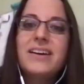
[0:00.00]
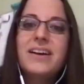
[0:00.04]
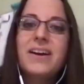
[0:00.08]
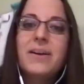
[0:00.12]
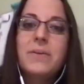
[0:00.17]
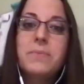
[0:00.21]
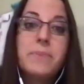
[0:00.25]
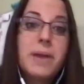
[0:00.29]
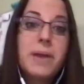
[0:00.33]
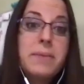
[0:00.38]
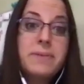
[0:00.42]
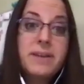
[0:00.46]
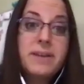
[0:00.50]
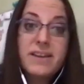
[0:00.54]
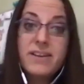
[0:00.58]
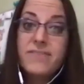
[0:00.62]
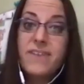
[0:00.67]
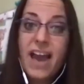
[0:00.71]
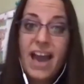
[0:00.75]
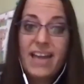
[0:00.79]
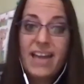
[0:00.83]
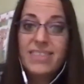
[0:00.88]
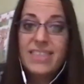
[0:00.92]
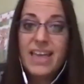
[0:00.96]
maybe have
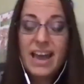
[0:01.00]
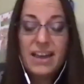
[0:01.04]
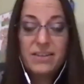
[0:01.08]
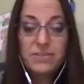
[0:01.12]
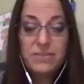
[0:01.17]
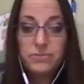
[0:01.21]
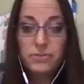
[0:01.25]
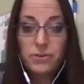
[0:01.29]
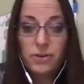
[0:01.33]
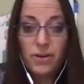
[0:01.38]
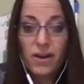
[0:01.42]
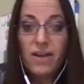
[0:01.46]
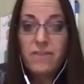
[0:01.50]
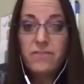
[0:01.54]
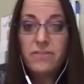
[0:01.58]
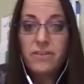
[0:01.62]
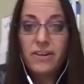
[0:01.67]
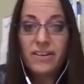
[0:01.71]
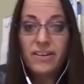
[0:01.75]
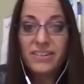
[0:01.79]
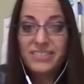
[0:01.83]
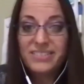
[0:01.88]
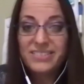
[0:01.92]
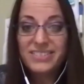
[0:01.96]
had that
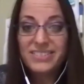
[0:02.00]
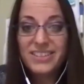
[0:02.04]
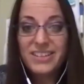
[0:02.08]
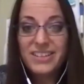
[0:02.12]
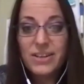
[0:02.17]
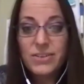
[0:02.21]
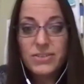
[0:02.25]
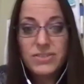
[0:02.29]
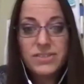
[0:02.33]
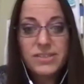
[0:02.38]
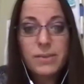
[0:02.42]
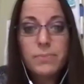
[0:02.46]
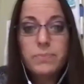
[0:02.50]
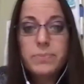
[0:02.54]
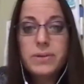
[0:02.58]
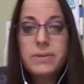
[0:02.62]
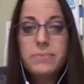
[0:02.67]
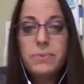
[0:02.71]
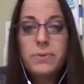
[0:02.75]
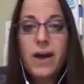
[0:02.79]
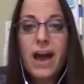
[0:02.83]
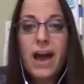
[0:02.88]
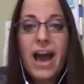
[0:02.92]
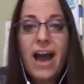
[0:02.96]
forever. Some
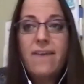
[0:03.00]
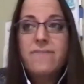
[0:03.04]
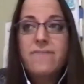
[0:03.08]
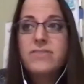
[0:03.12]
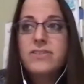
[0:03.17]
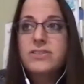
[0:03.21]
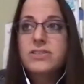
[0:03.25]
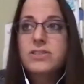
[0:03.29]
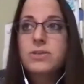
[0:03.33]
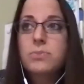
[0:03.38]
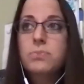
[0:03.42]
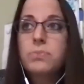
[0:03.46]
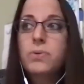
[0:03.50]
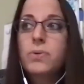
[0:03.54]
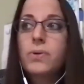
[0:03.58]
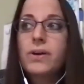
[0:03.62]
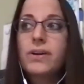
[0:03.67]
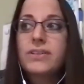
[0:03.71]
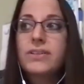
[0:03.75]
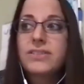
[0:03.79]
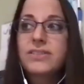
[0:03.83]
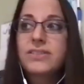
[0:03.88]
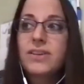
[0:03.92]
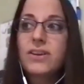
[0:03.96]
people have the
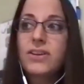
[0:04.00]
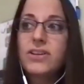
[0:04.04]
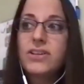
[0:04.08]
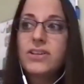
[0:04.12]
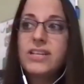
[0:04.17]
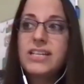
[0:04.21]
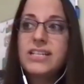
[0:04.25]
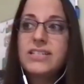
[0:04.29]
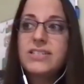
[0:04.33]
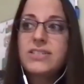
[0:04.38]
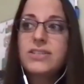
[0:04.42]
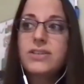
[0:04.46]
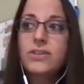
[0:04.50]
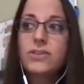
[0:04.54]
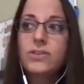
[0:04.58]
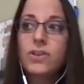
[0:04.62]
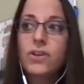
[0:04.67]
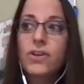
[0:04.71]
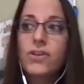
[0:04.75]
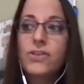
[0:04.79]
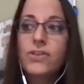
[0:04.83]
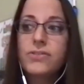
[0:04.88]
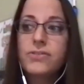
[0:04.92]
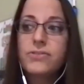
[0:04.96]
support. So you need to
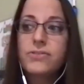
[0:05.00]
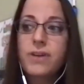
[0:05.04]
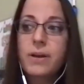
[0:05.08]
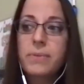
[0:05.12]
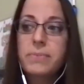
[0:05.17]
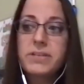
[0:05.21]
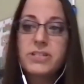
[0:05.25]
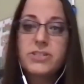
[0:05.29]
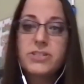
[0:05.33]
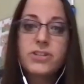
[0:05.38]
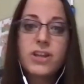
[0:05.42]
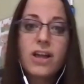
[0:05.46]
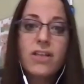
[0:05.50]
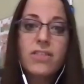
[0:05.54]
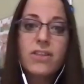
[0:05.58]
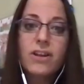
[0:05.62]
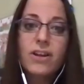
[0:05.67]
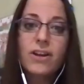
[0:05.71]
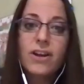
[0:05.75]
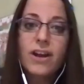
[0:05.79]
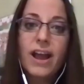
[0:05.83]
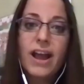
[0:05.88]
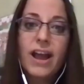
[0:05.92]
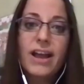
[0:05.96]
learn from each
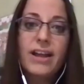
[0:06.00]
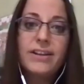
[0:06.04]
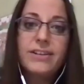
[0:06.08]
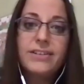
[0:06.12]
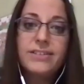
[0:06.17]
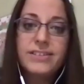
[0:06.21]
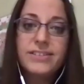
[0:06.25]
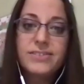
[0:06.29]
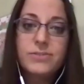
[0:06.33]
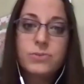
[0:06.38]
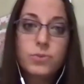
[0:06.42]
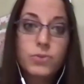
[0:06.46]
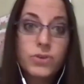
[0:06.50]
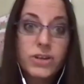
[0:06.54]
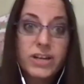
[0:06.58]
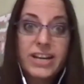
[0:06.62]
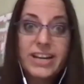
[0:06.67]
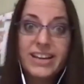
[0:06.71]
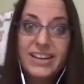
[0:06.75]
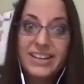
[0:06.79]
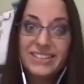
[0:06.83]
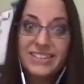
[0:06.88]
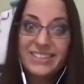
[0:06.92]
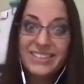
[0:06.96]
other and
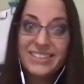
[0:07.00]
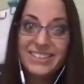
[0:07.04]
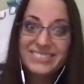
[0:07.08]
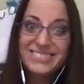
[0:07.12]
read.